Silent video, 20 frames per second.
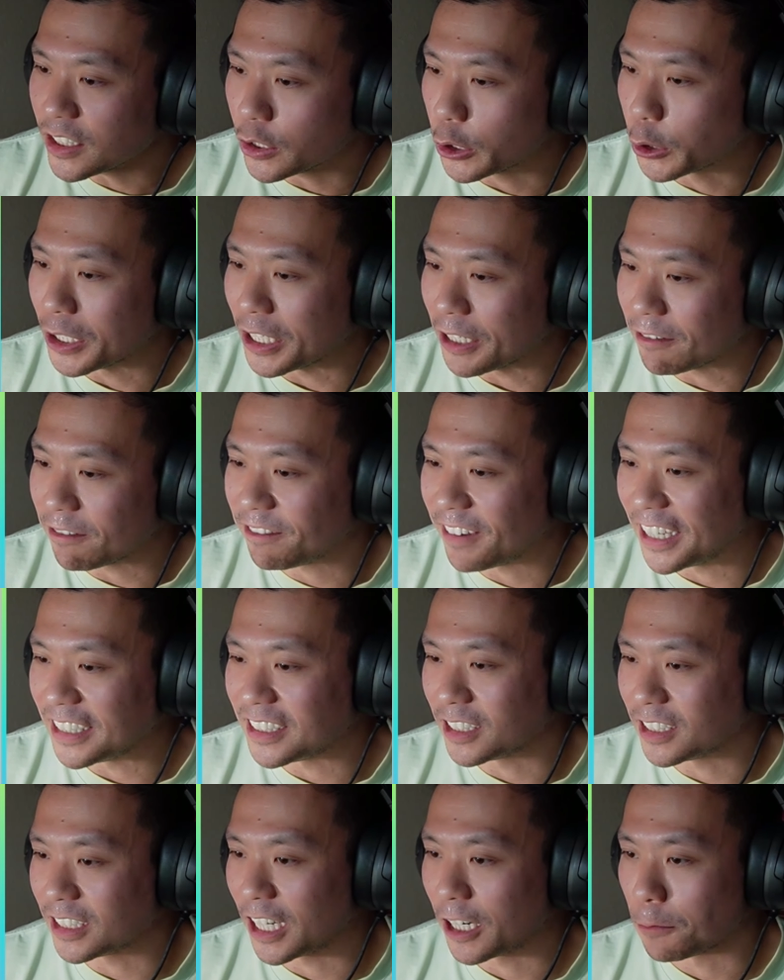learning
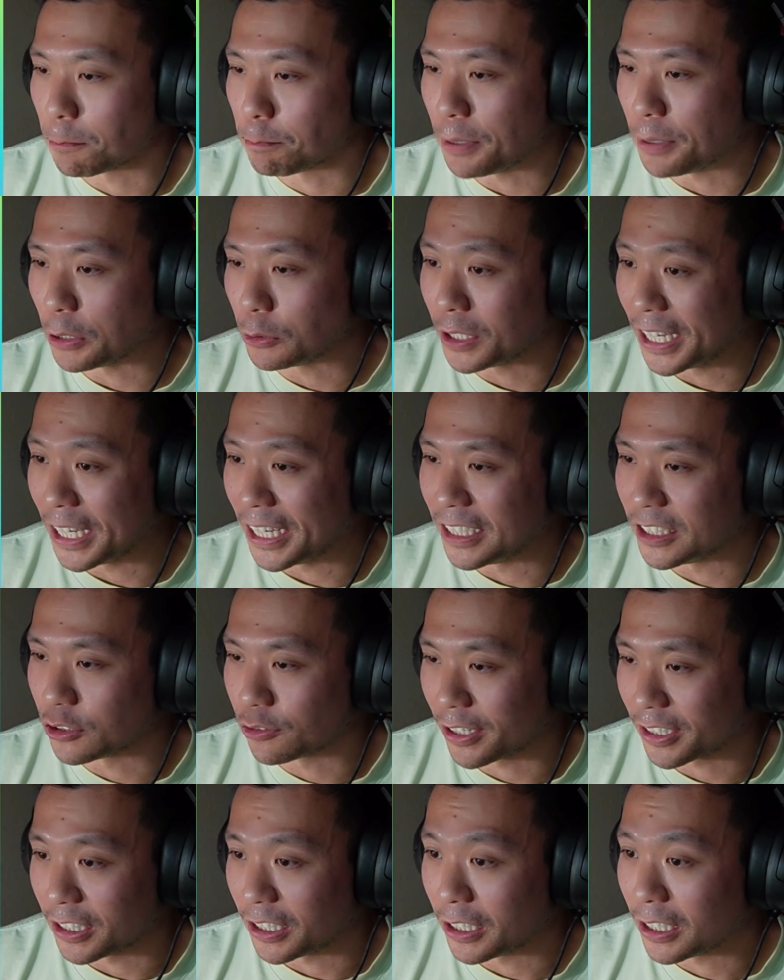phases that are built in
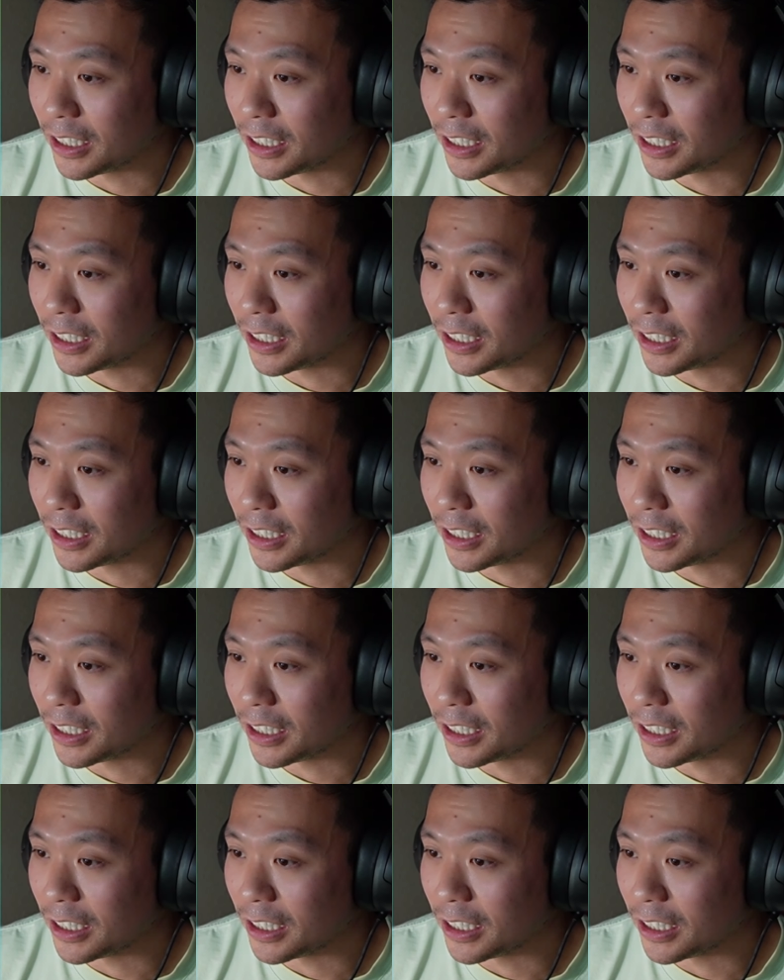directly.